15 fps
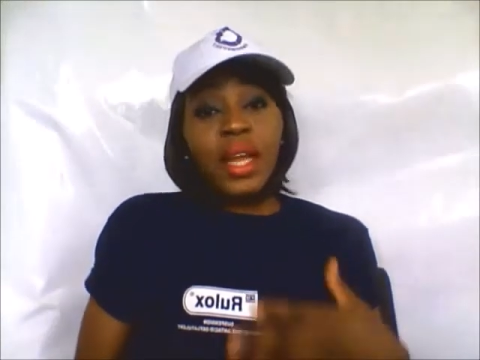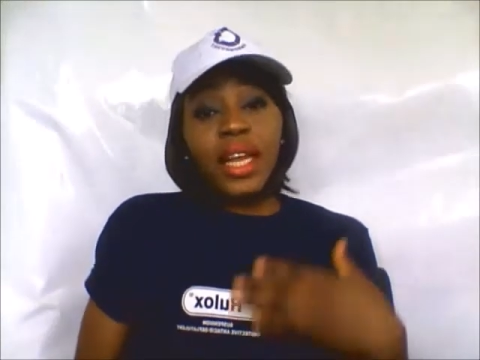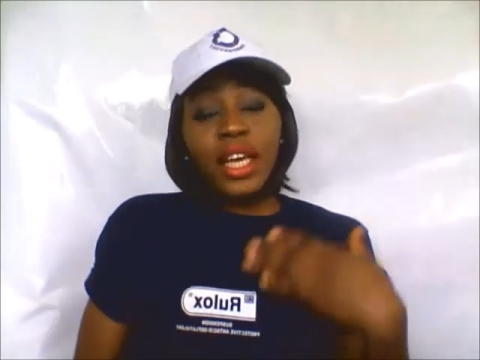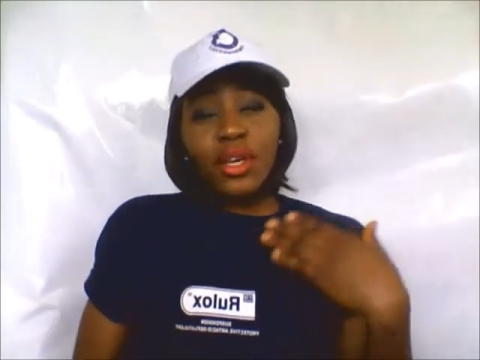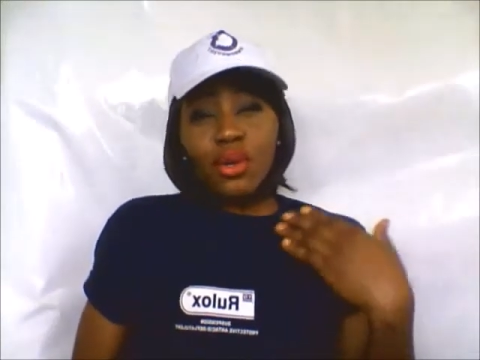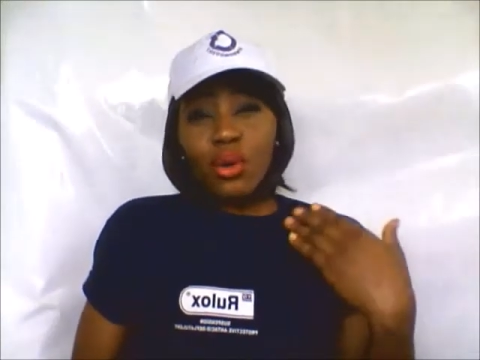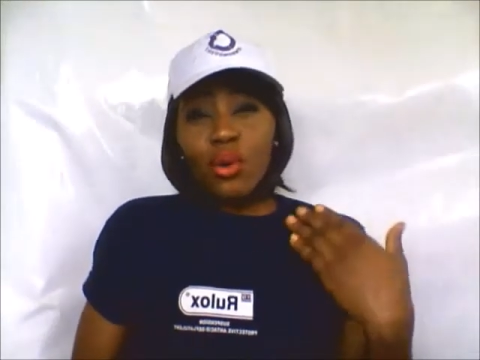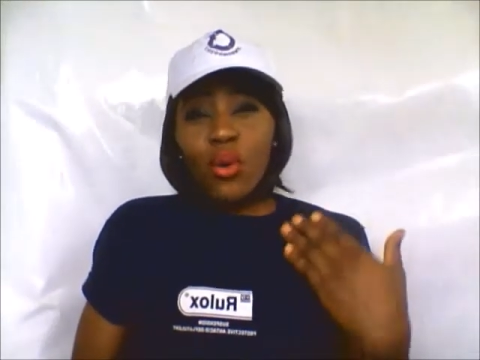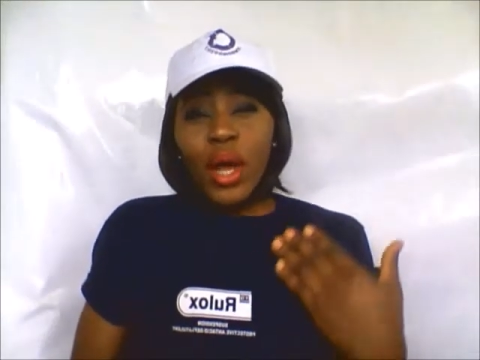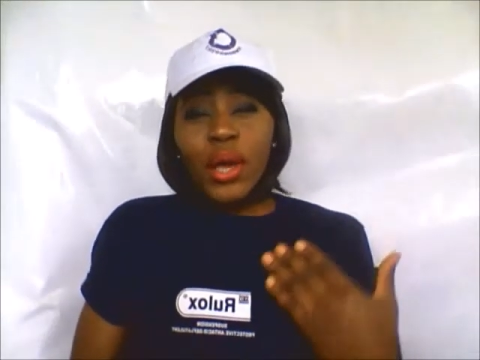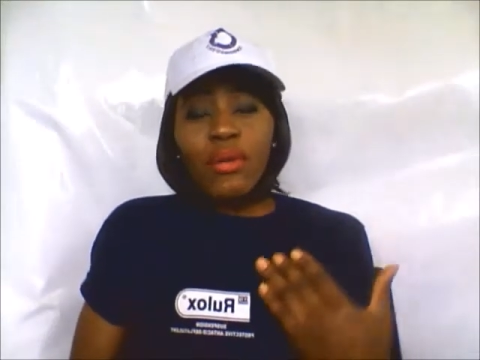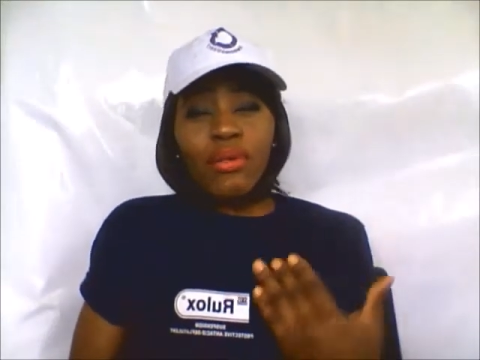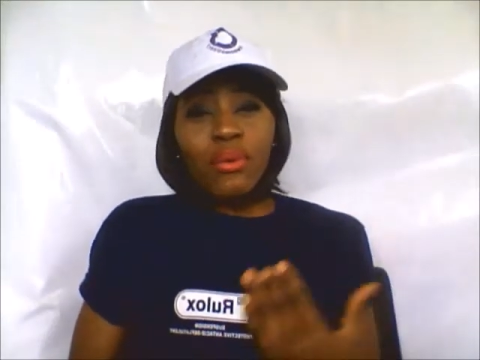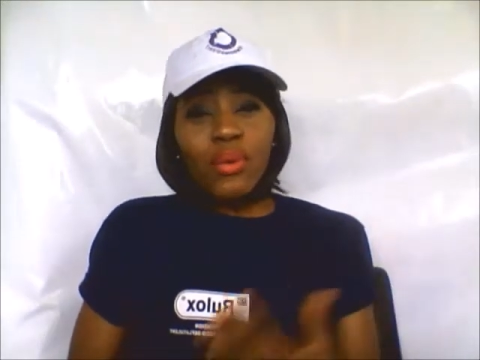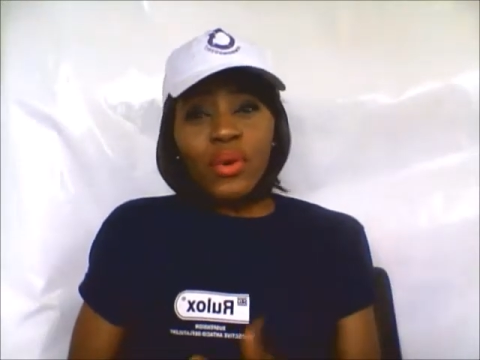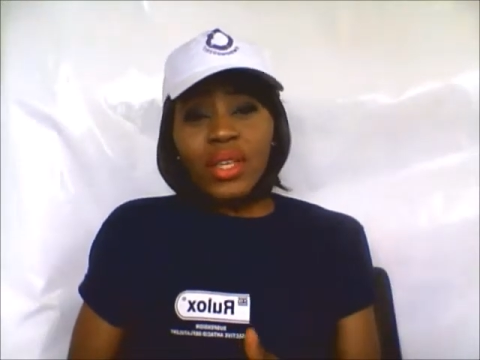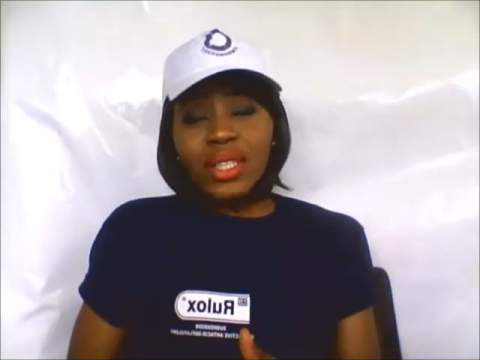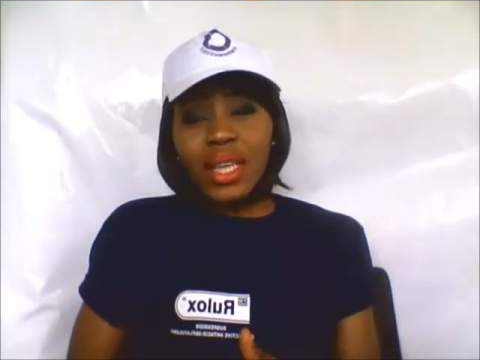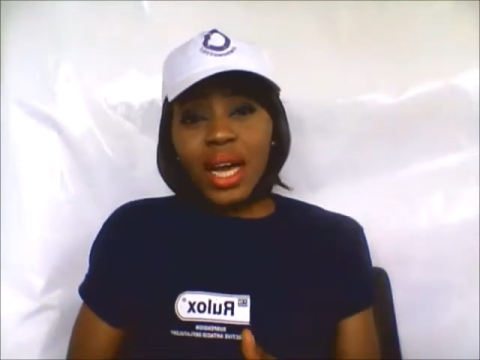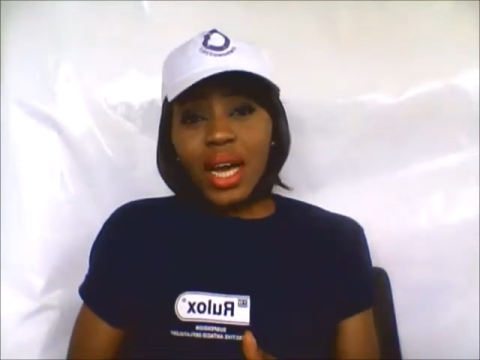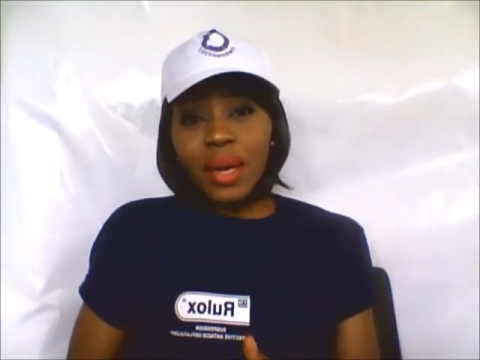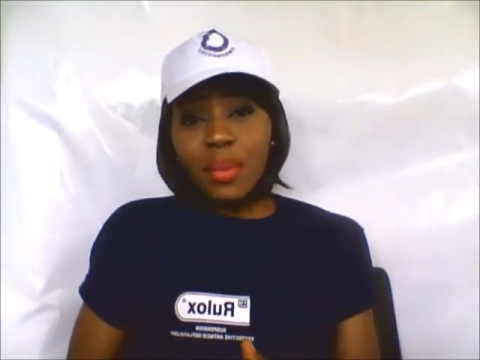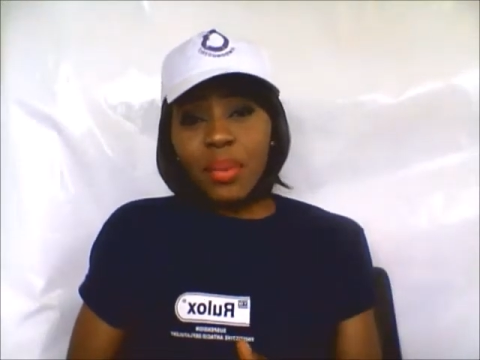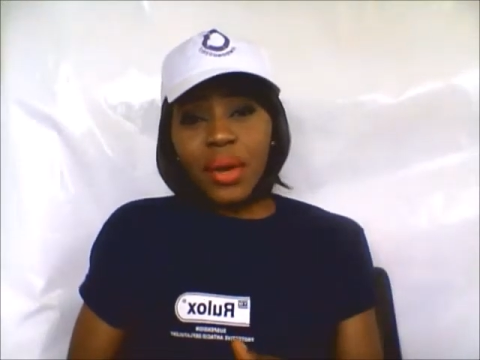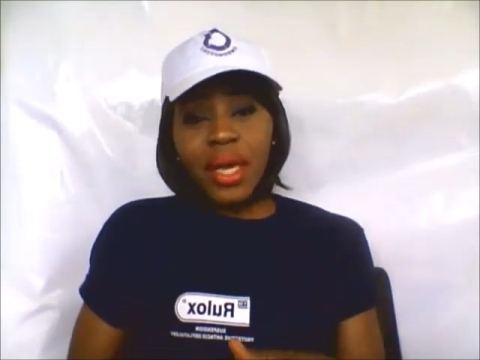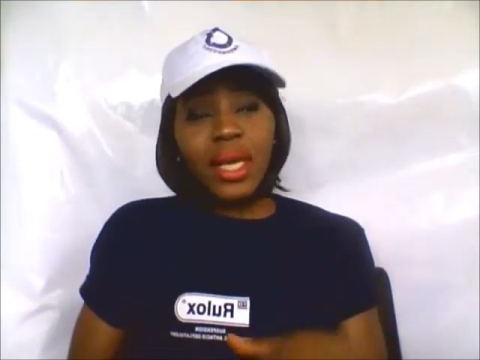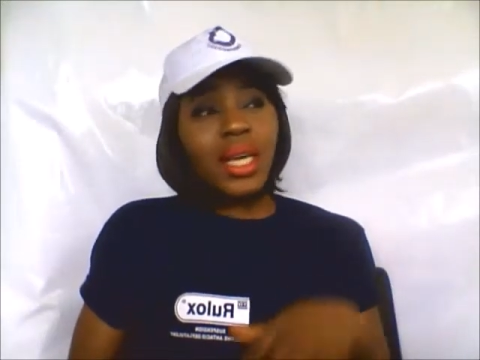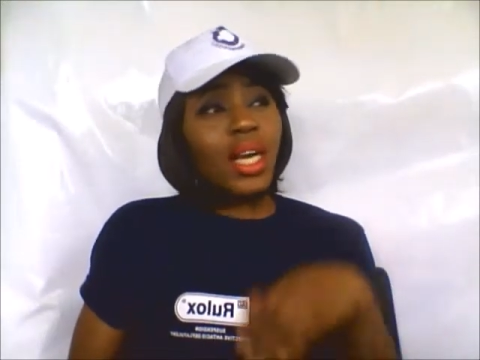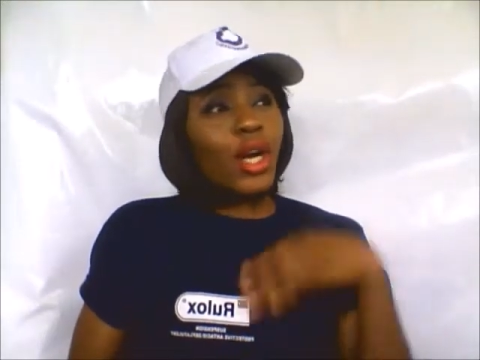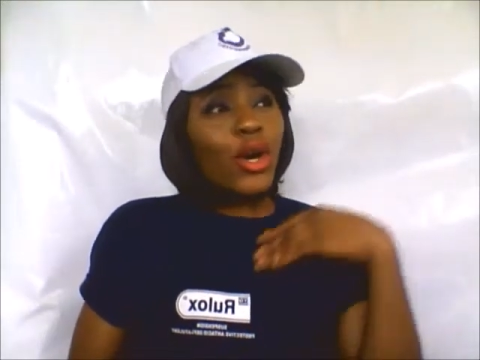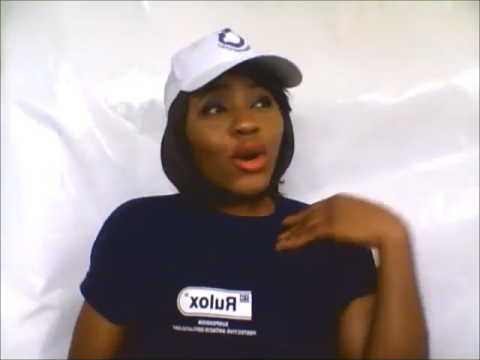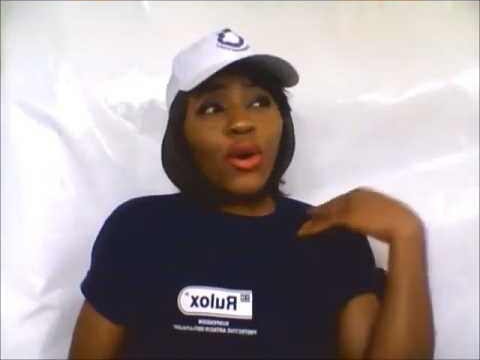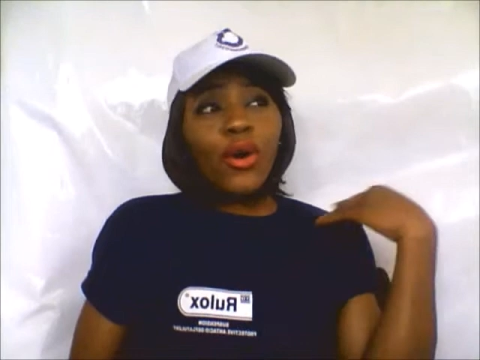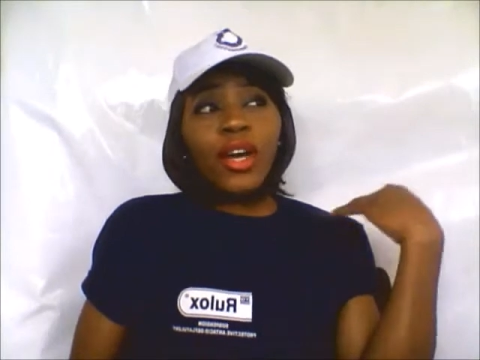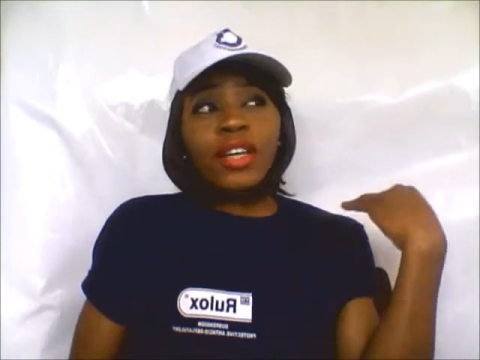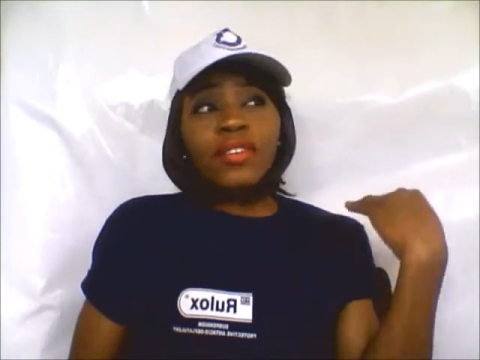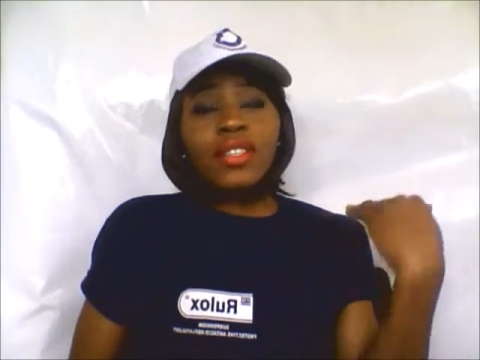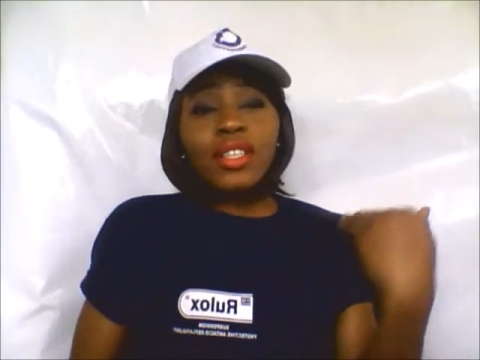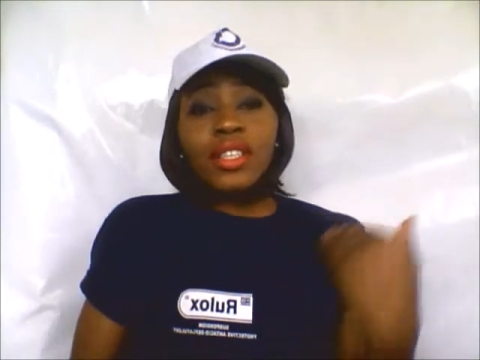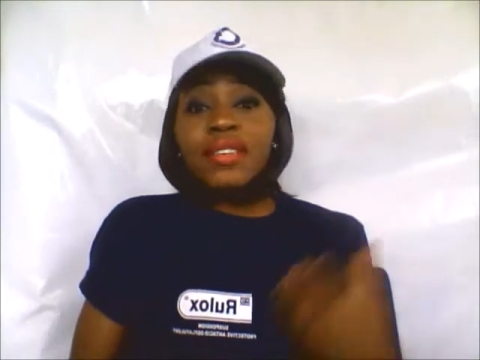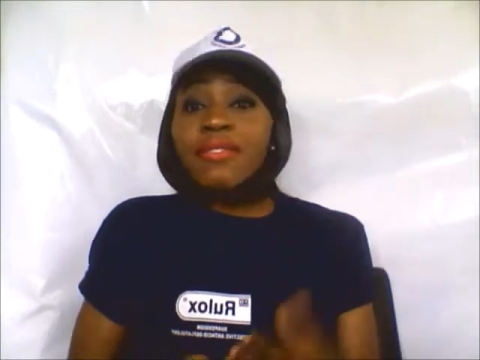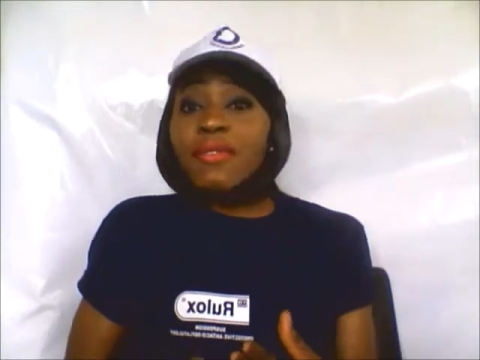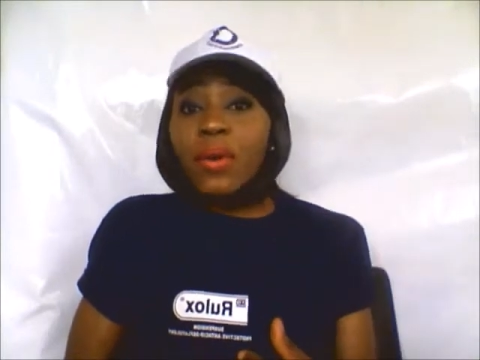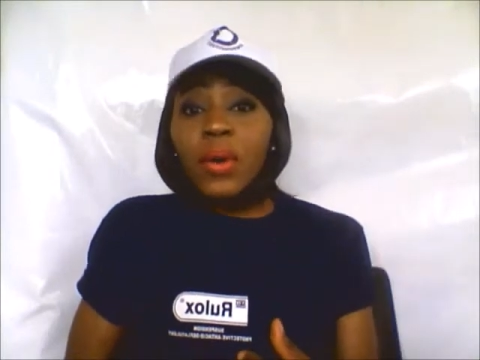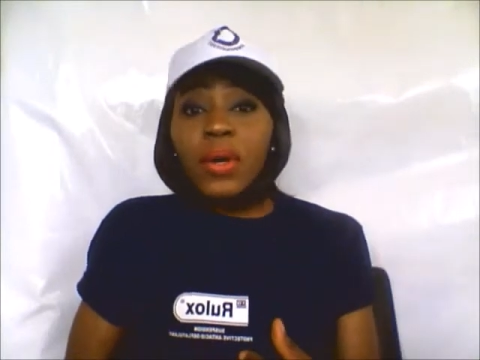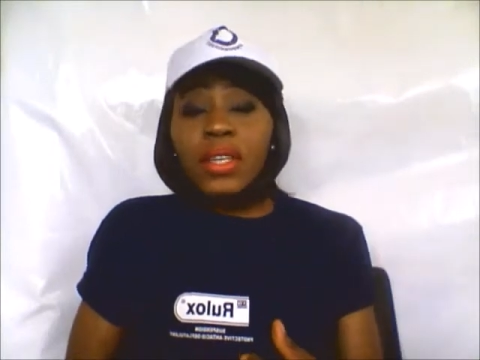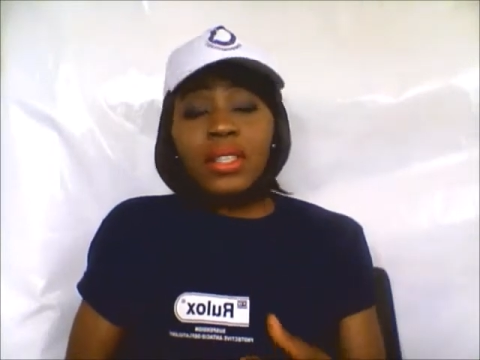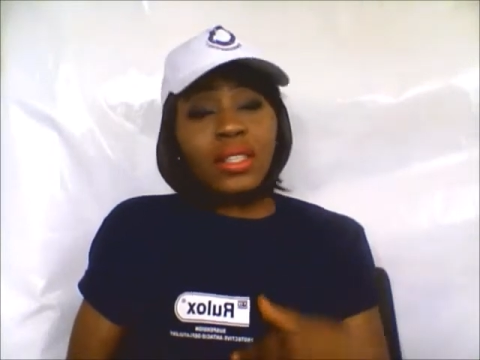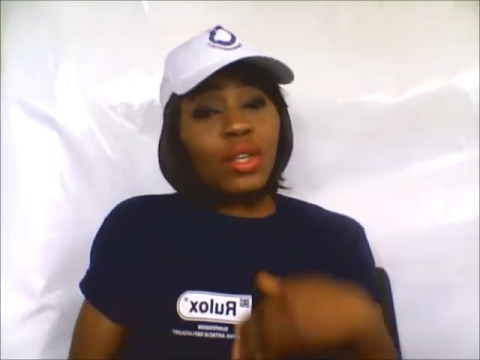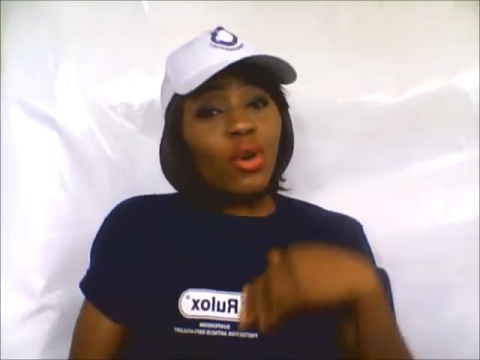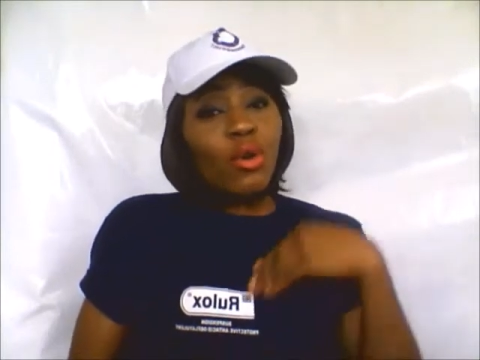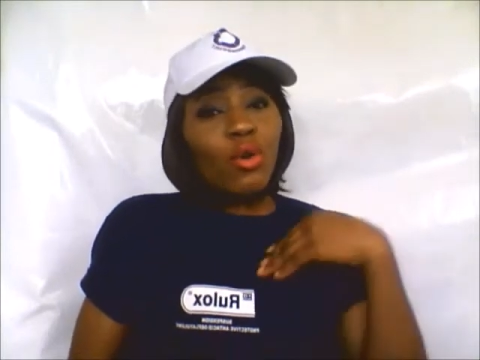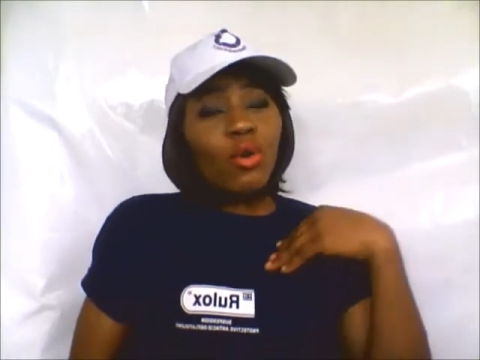like you're going through this heartbreak or even a divorce,